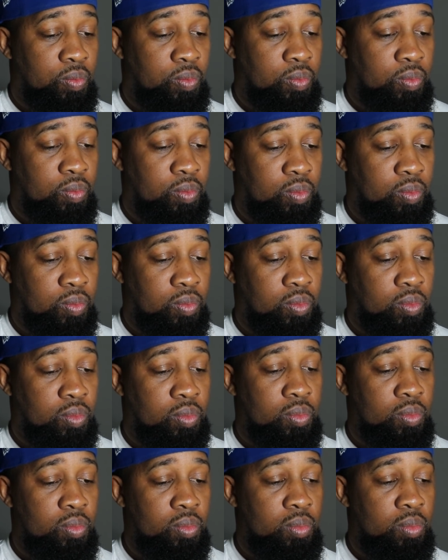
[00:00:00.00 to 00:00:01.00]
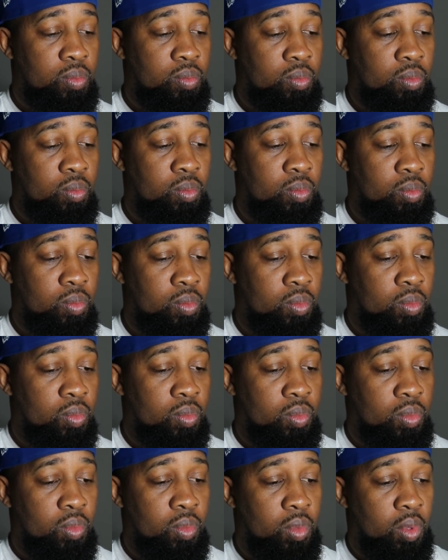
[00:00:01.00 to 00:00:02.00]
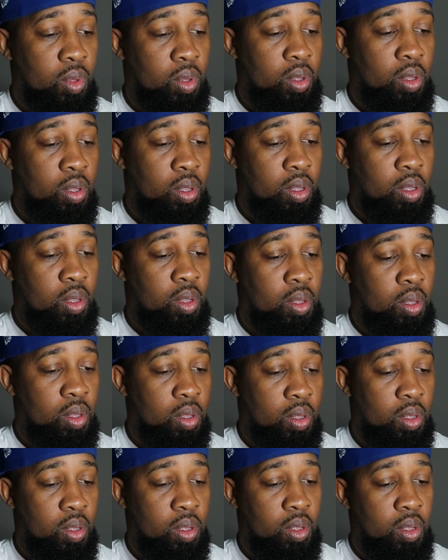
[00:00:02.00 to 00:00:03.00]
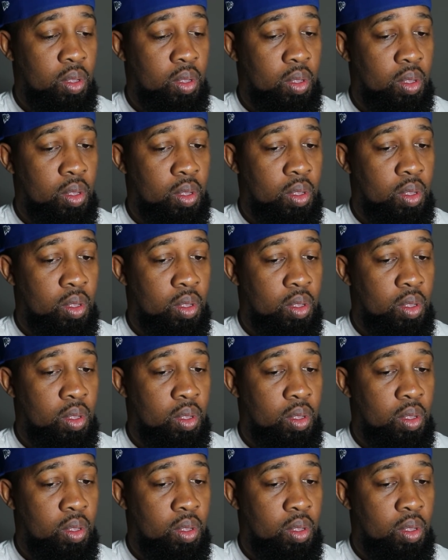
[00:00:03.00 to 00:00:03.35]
The person shown says nothing.